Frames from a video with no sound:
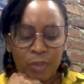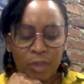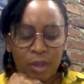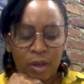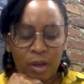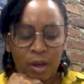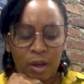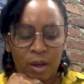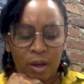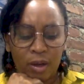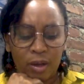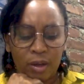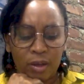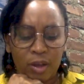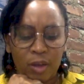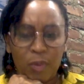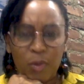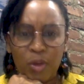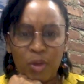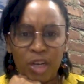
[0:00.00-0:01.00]
uh,
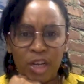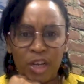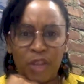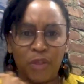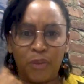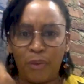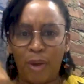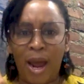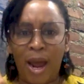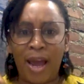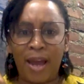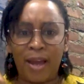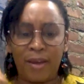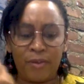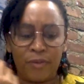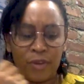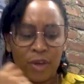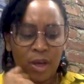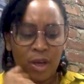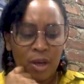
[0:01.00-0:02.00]
community
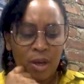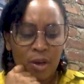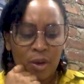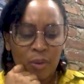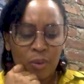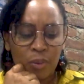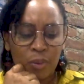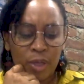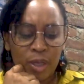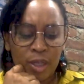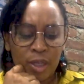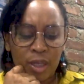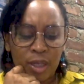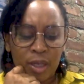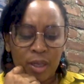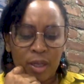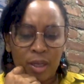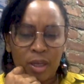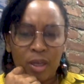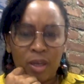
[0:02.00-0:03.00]
thrive,
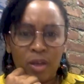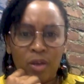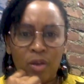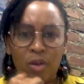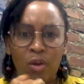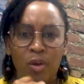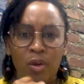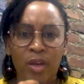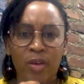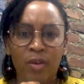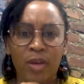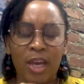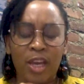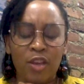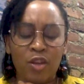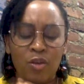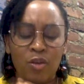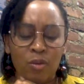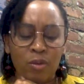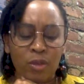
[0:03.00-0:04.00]
really. You know, it,
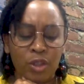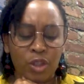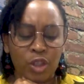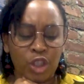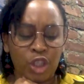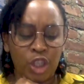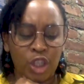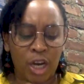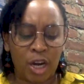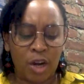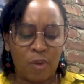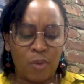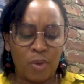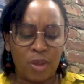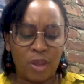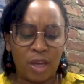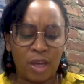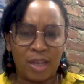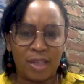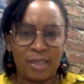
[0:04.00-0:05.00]
can you share
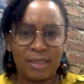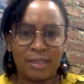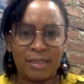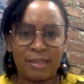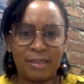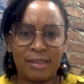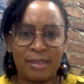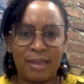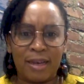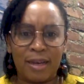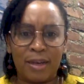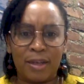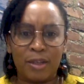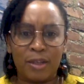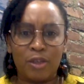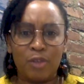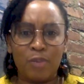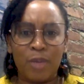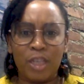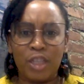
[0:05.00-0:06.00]
with us? Uh,
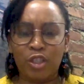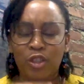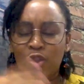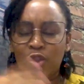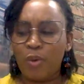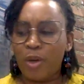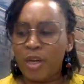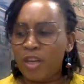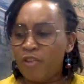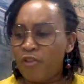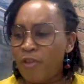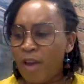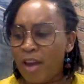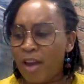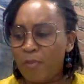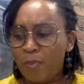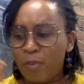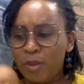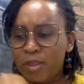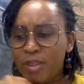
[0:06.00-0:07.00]
you mentioned
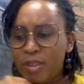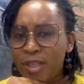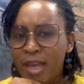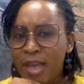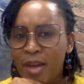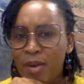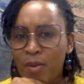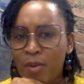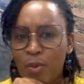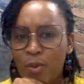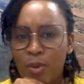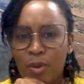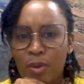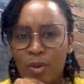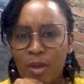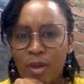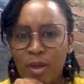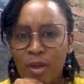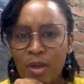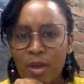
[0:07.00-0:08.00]
25% will,
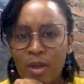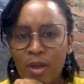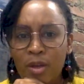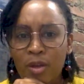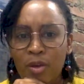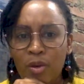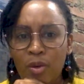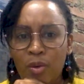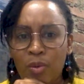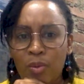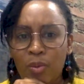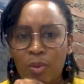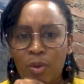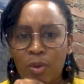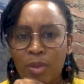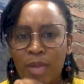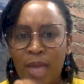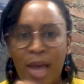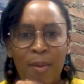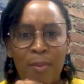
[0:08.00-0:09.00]
you know,
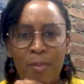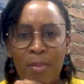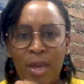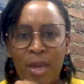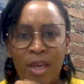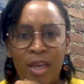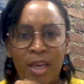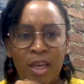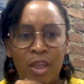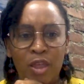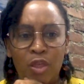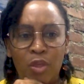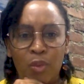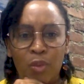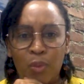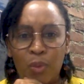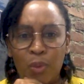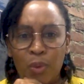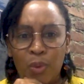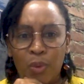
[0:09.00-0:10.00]
will not make it
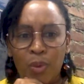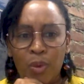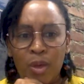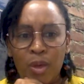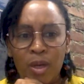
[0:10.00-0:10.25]
through.